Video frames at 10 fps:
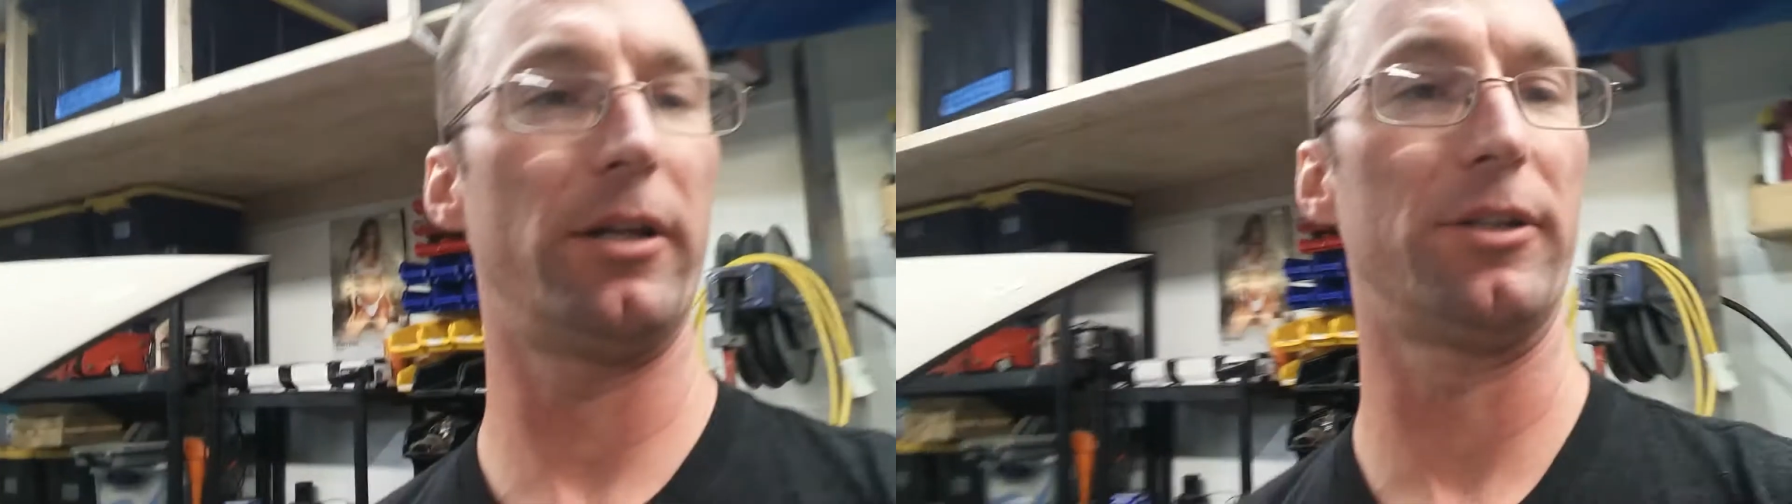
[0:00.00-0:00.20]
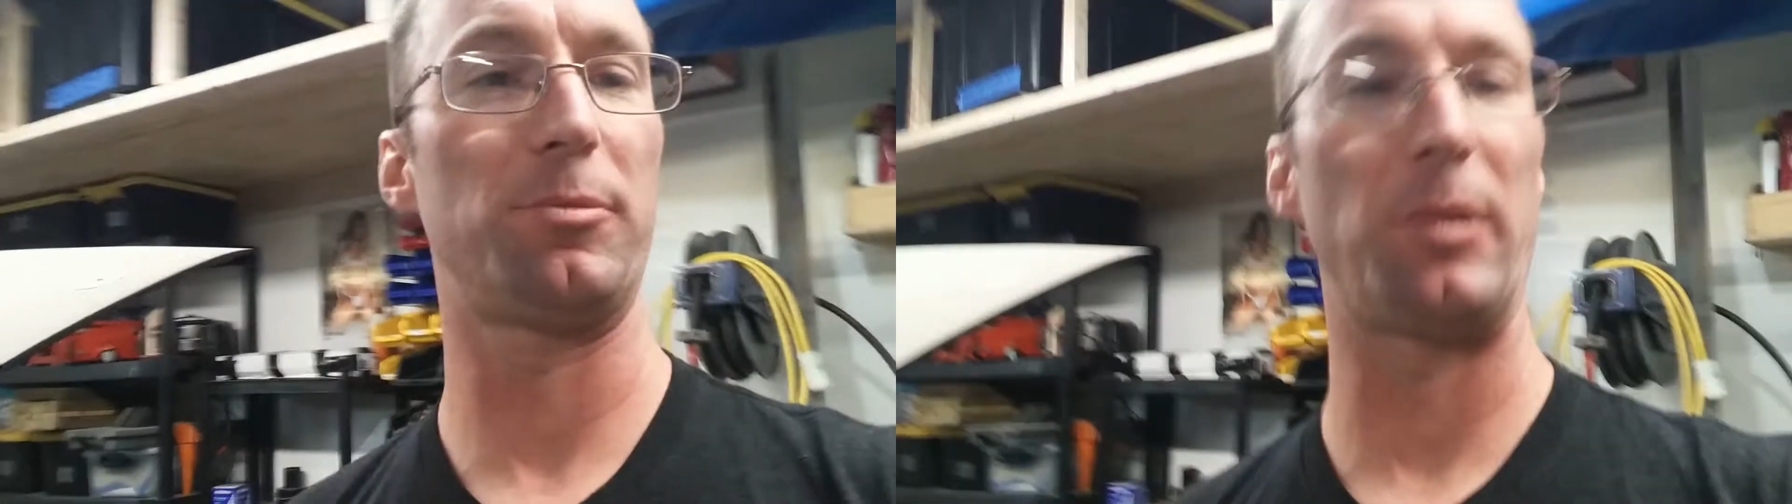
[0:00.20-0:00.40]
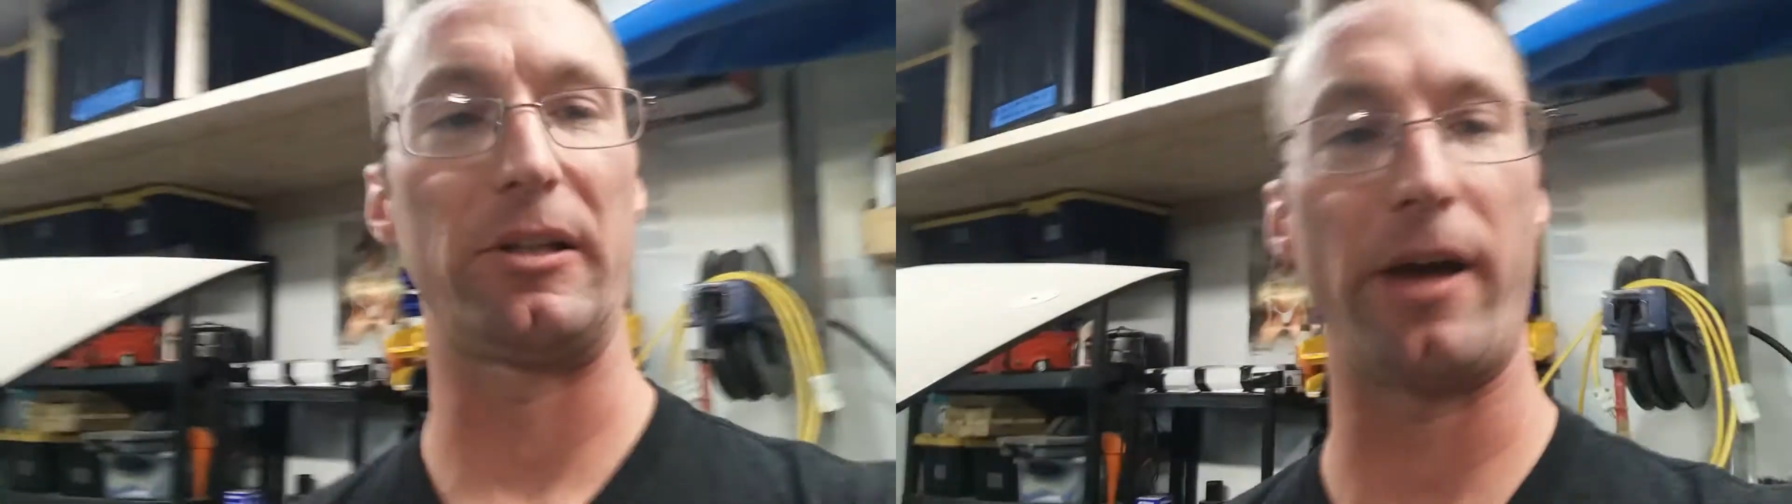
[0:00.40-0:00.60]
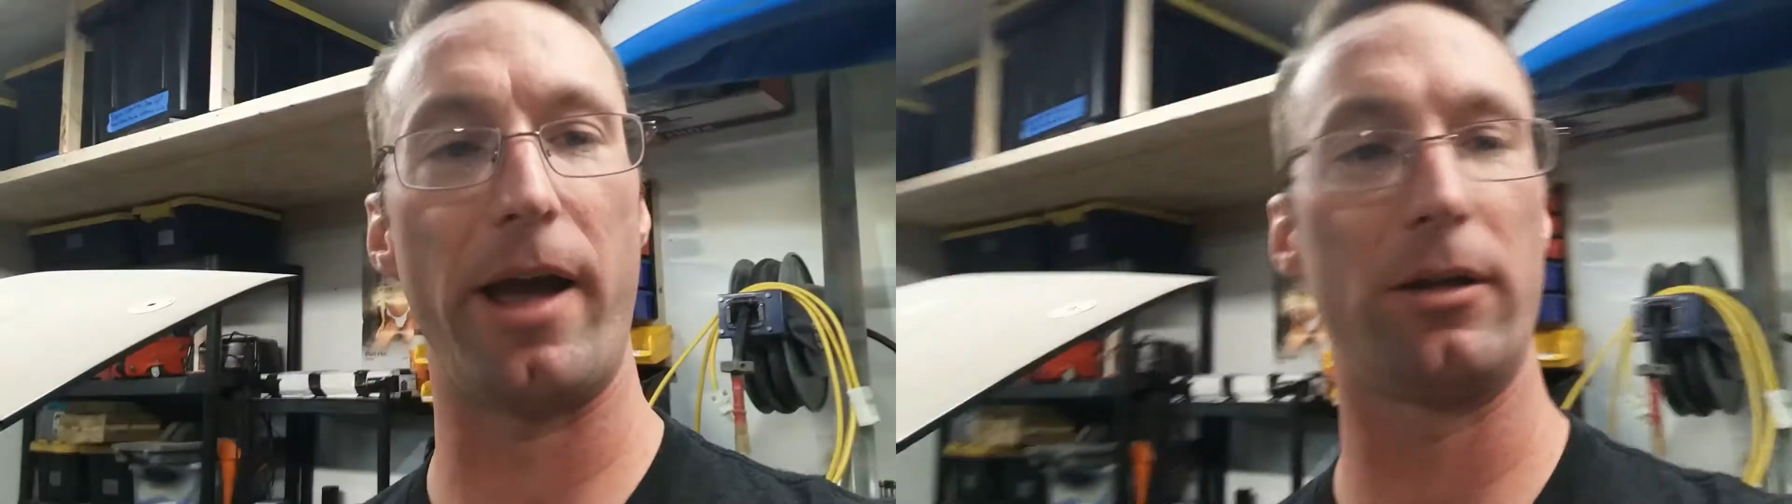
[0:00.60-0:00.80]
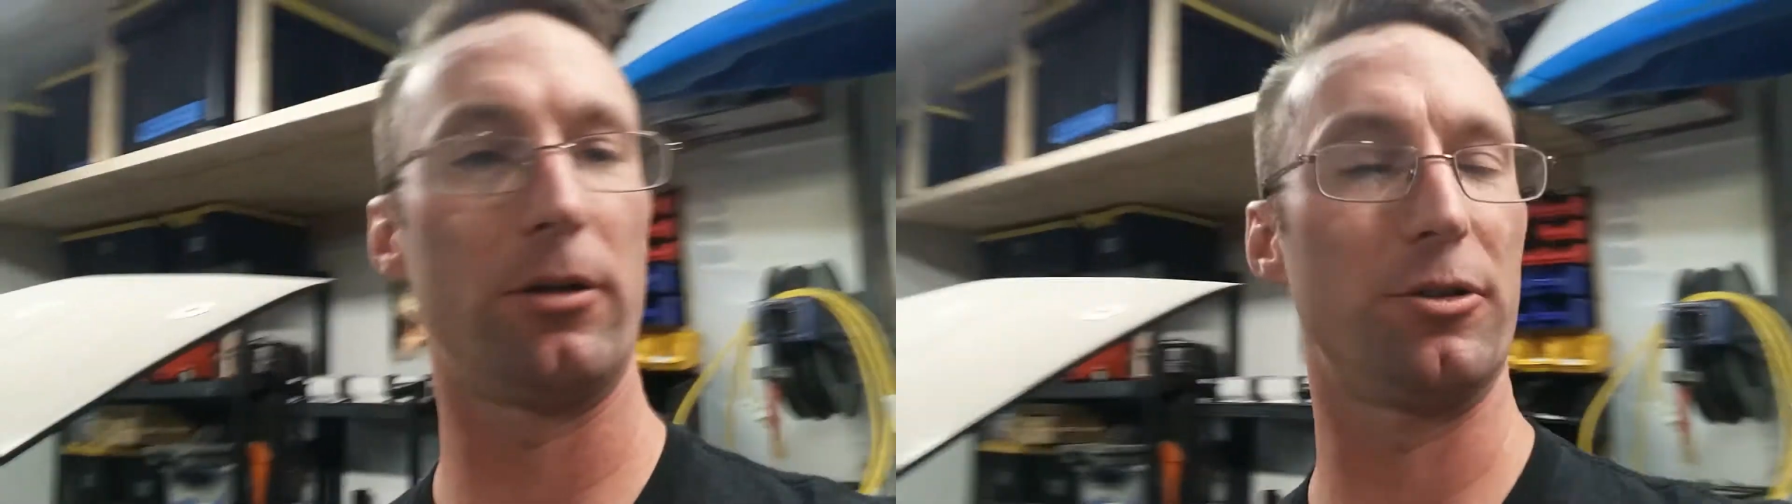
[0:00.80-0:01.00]
and
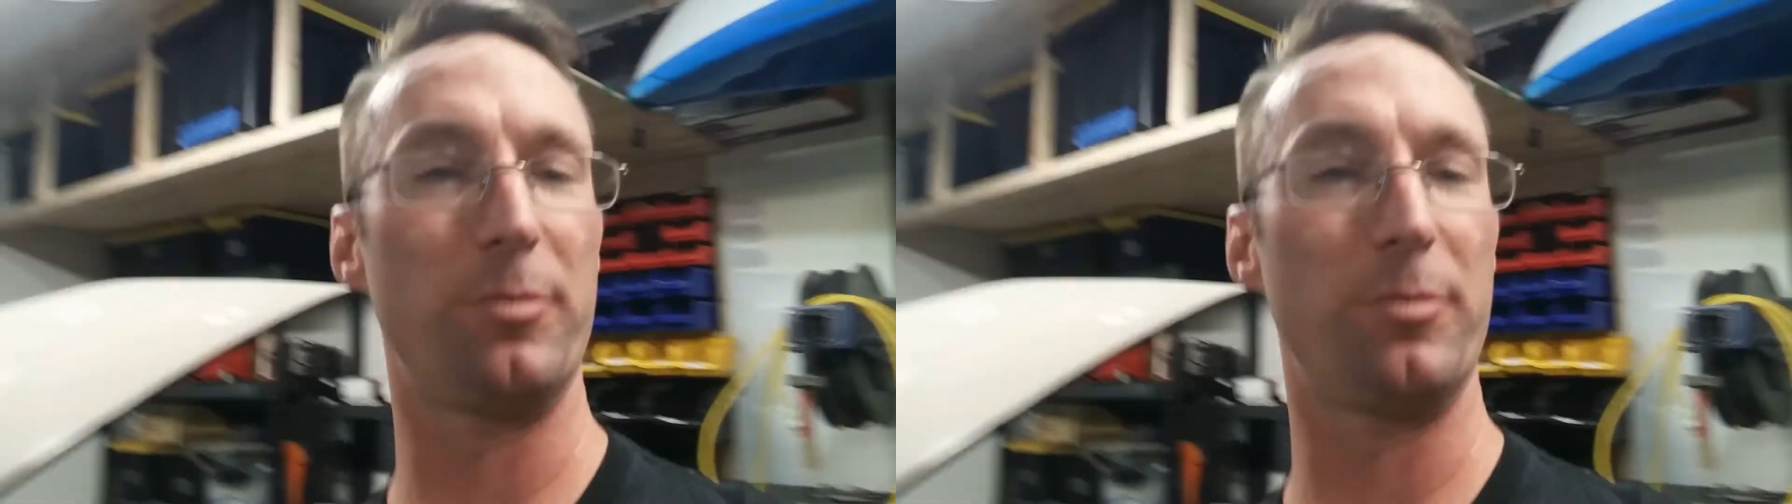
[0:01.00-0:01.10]
spectacular as